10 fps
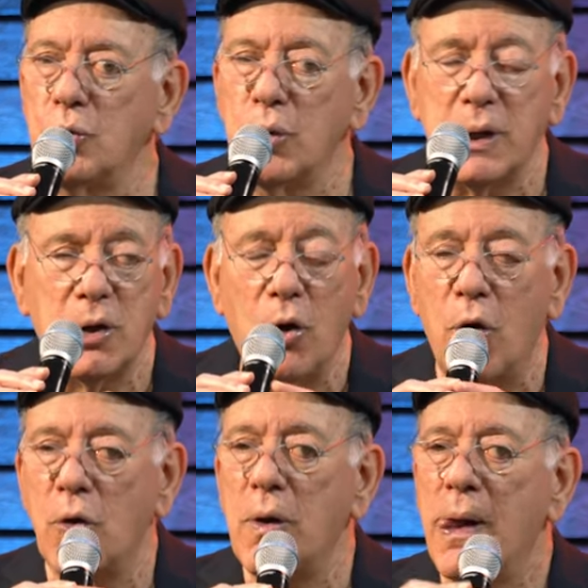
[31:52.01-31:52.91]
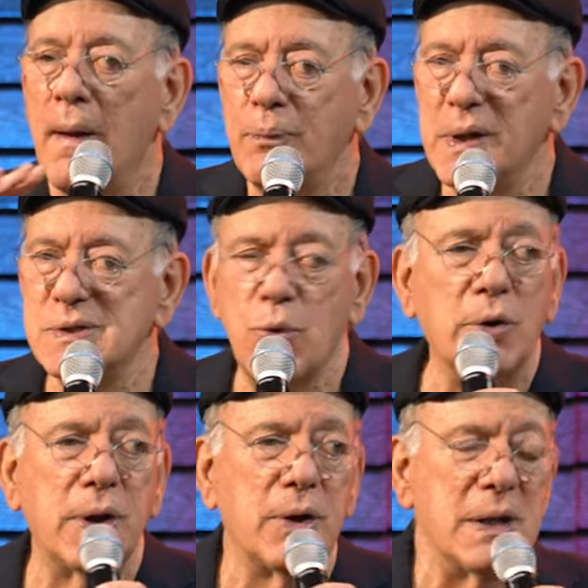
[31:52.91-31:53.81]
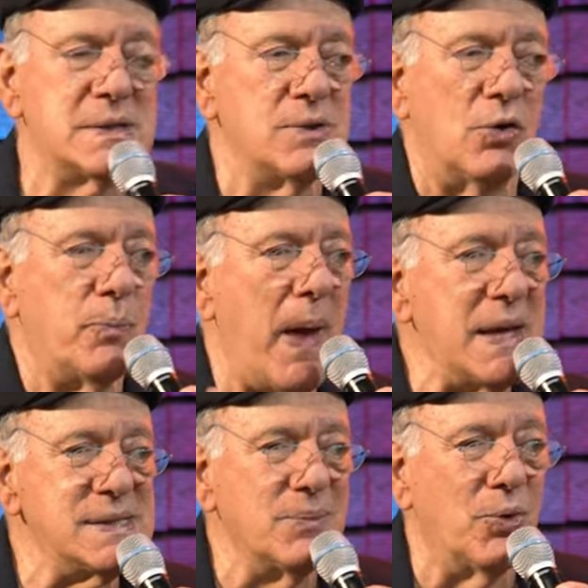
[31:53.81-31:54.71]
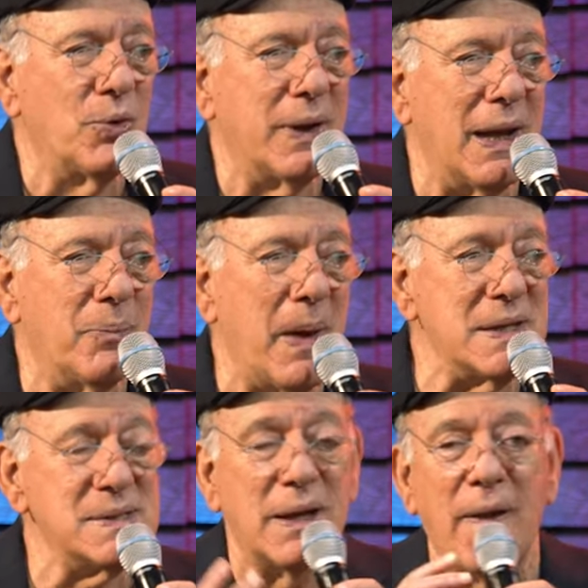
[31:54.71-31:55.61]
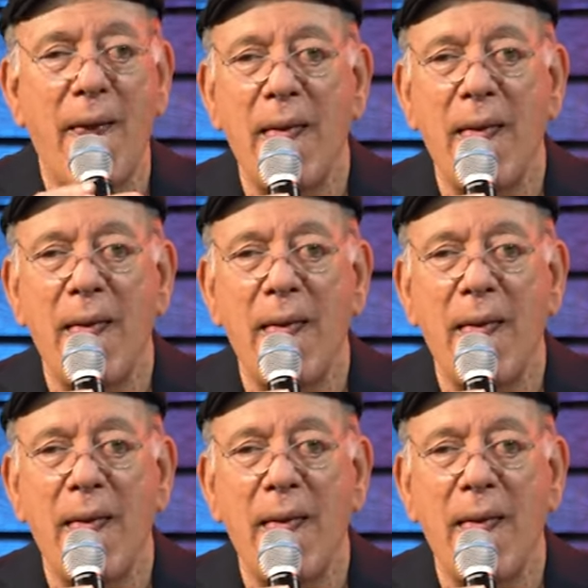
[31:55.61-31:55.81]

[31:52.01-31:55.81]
week long, it's working. It's not passable. You can't pass that.